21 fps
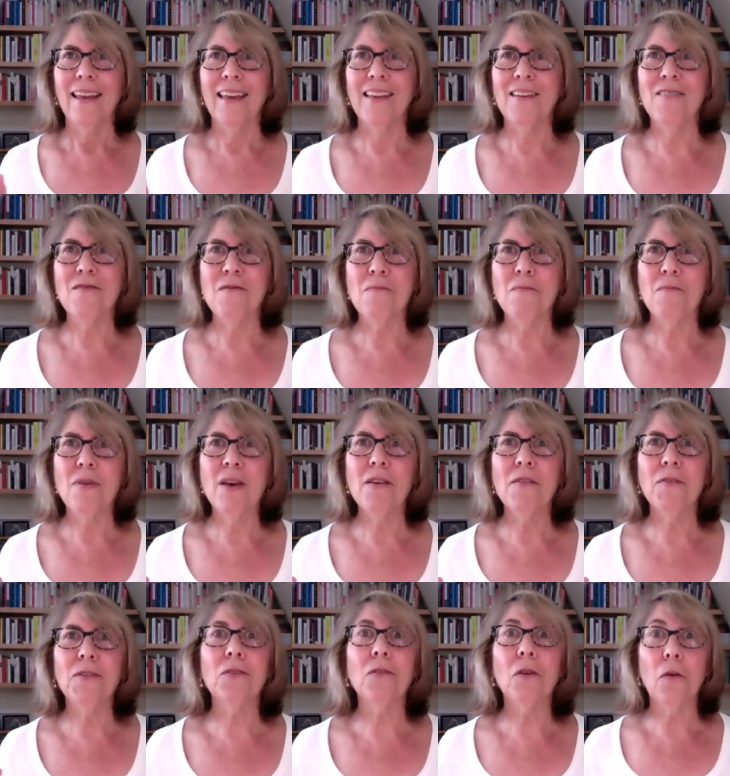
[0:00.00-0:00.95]
In the
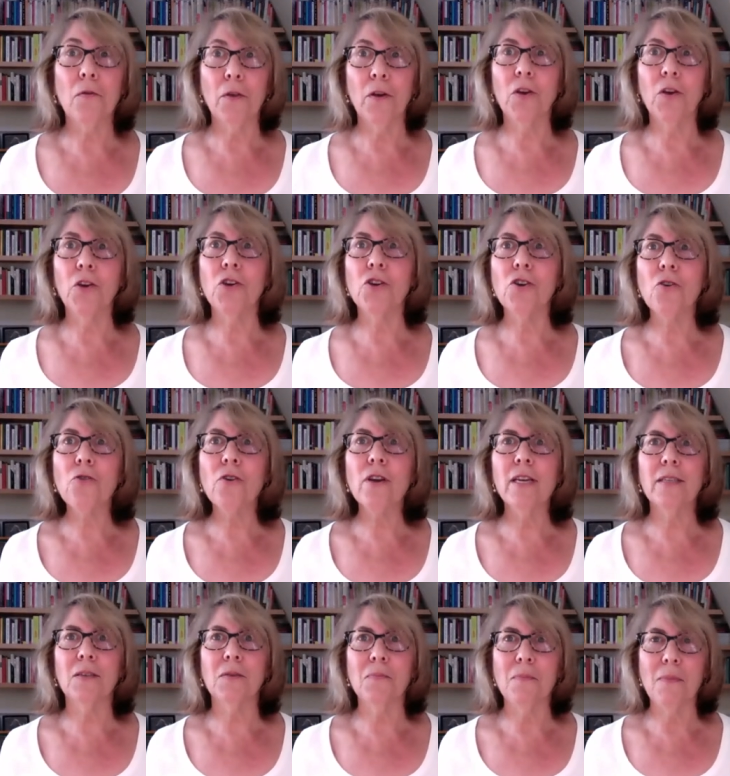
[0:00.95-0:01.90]
myths, the
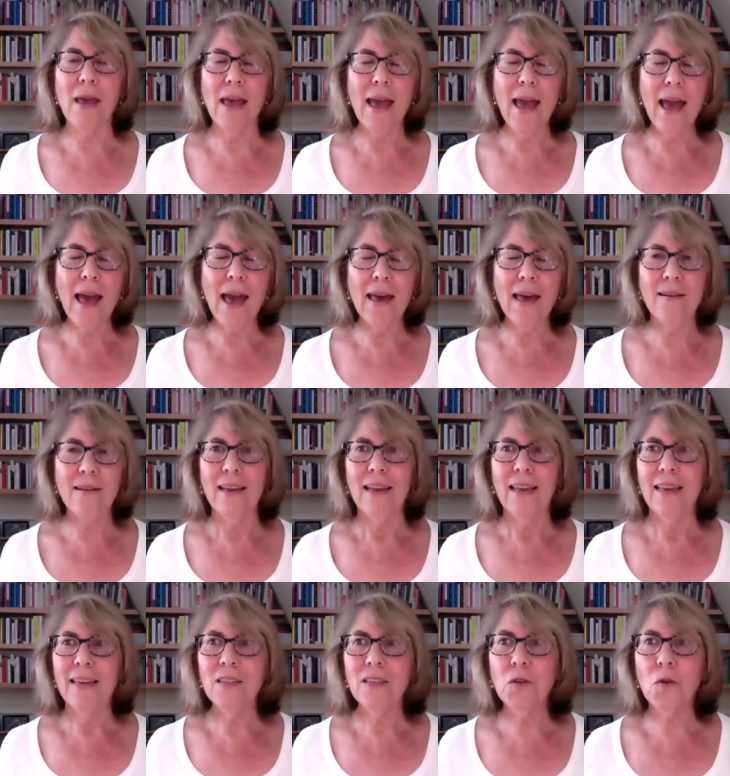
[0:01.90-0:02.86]
curious man,
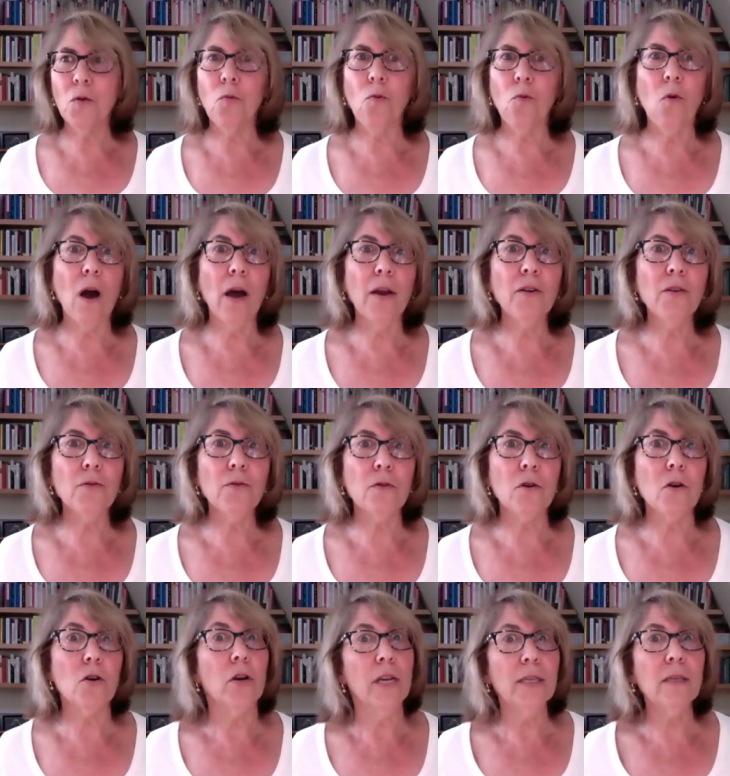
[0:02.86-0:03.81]
he's the
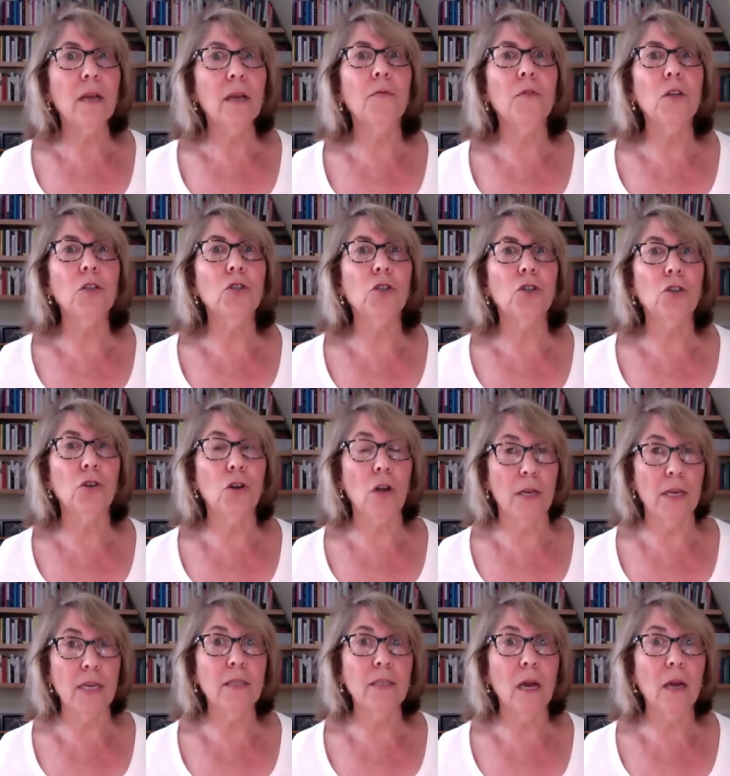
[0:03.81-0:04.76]
wanderer. He's on
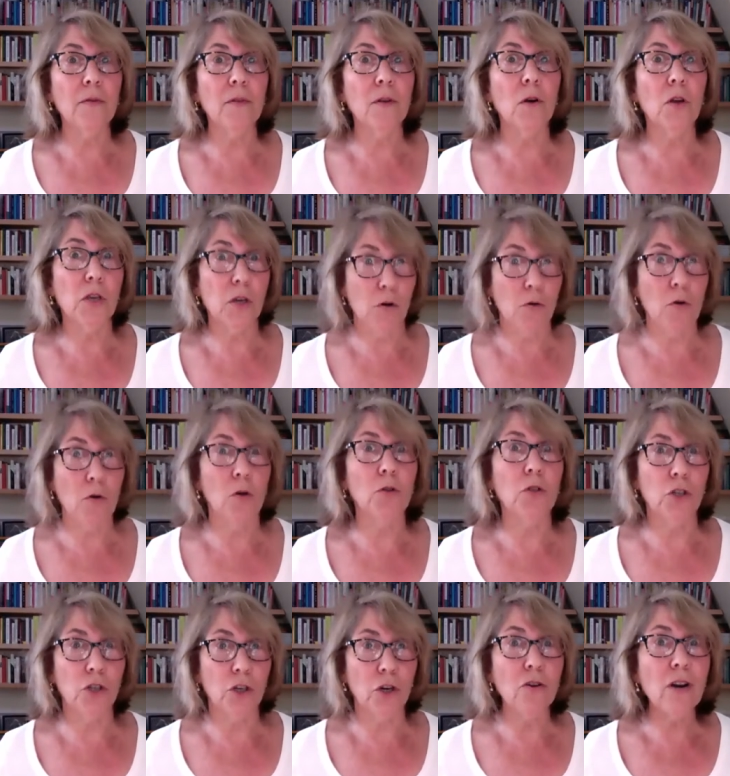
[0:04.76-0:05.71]
the
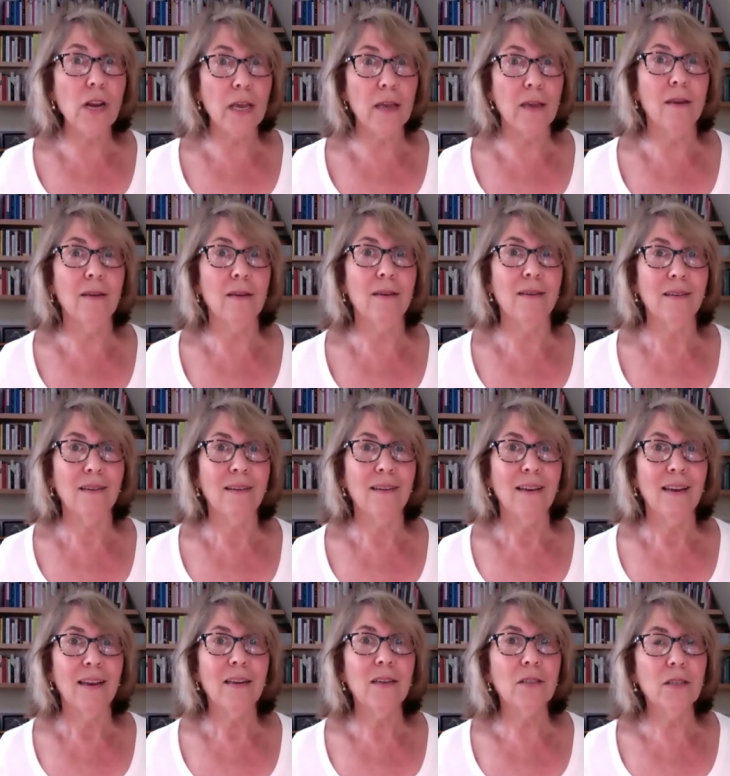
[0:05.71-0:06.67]
hero's journey
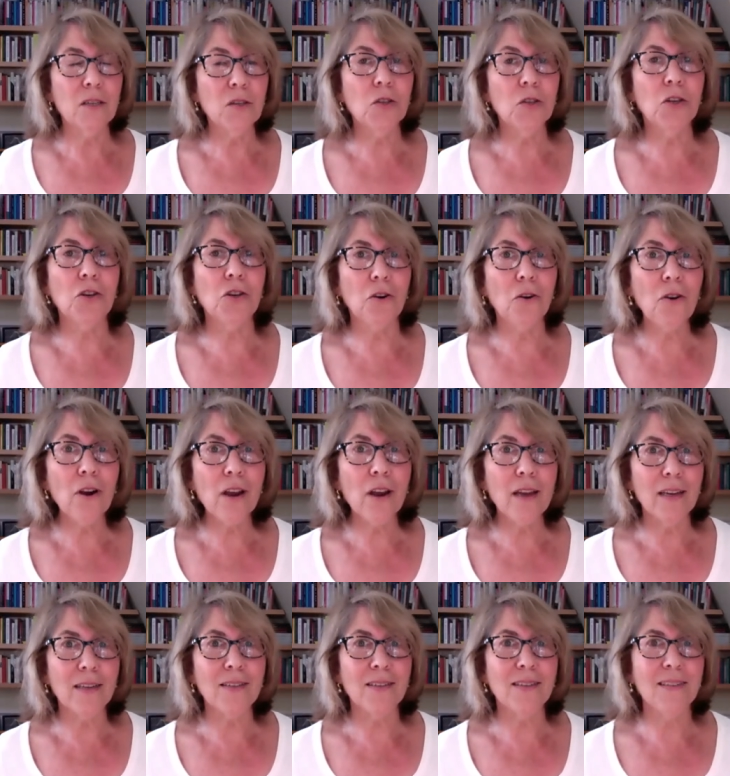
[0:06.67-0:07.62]
because he's
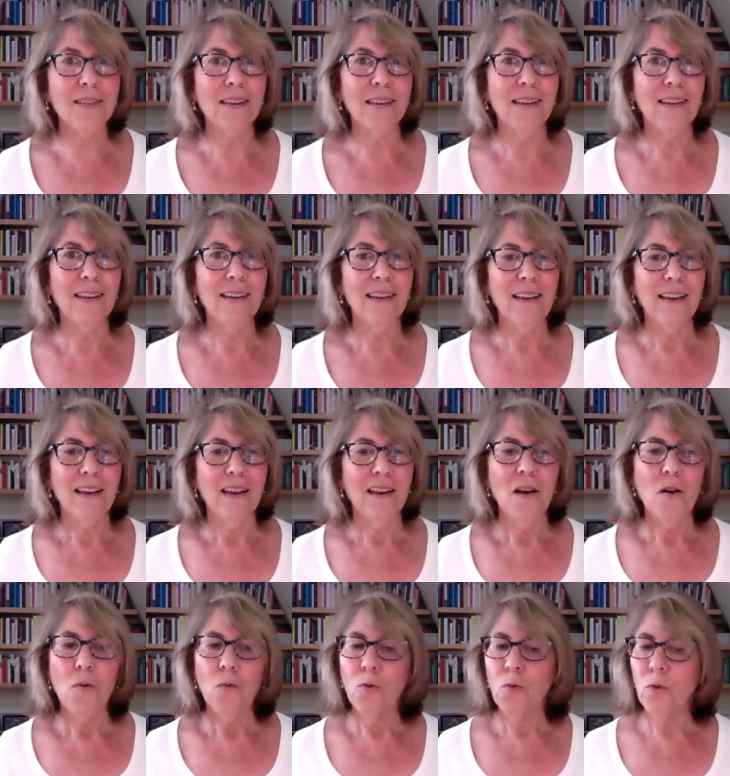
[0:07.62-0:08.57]
curious.
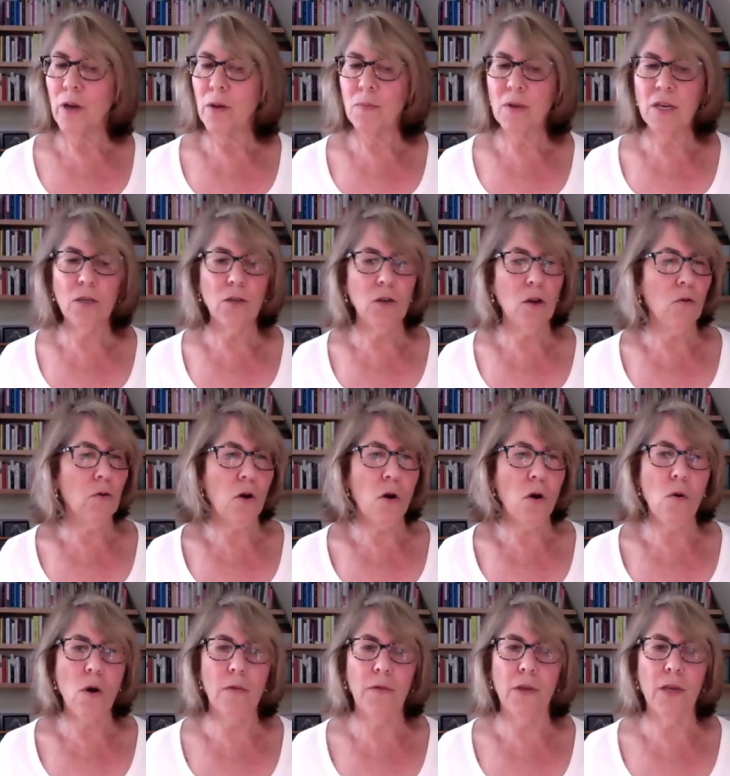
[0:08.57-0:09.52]
Women don't
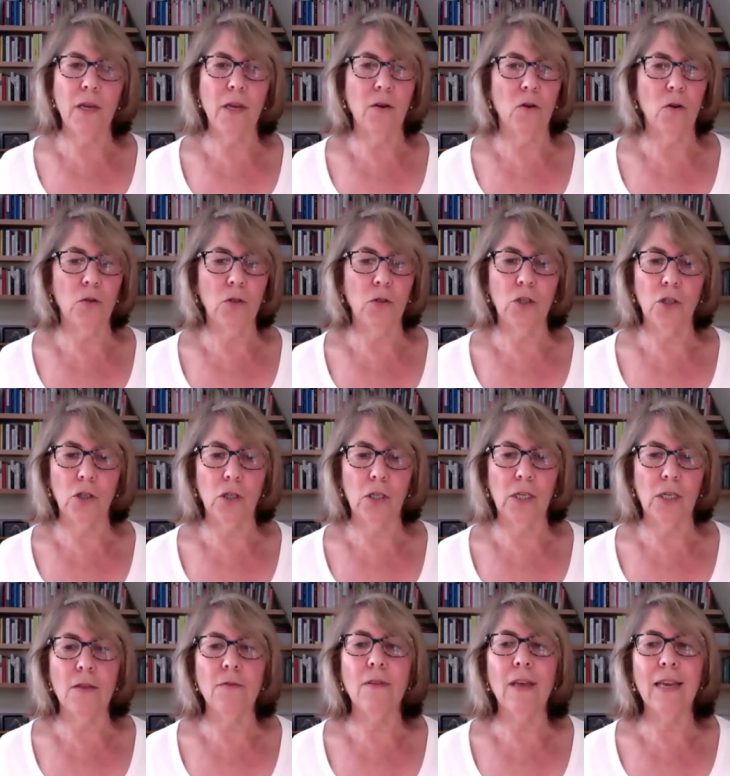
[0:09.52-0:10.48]
go on the hero's
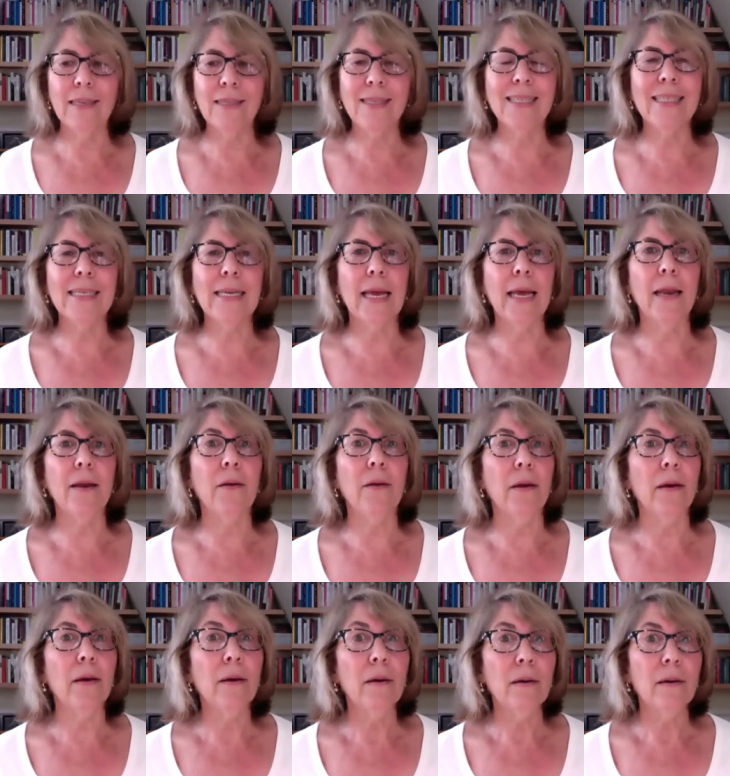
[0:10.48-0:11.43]
journey. They
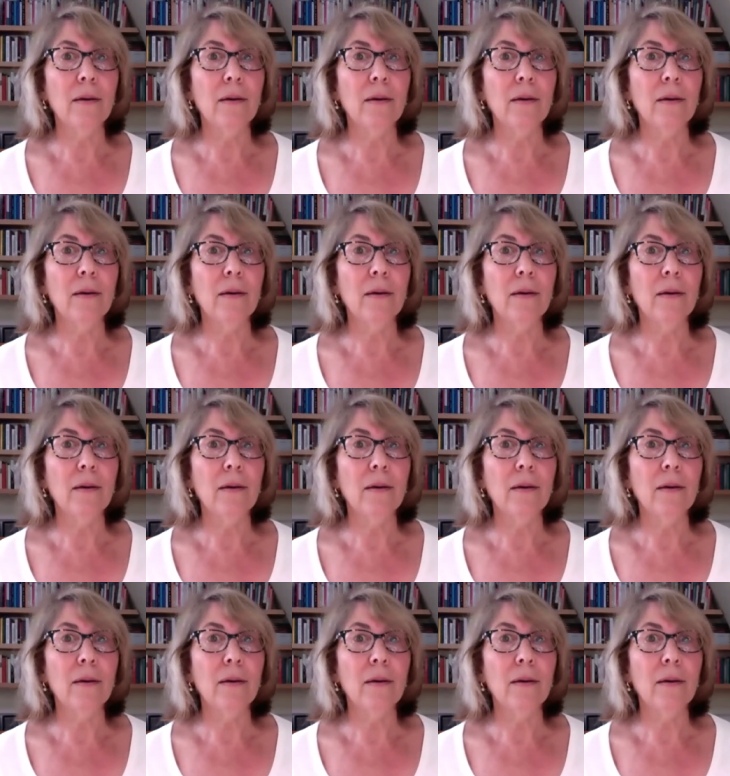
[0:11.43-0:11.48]
sin.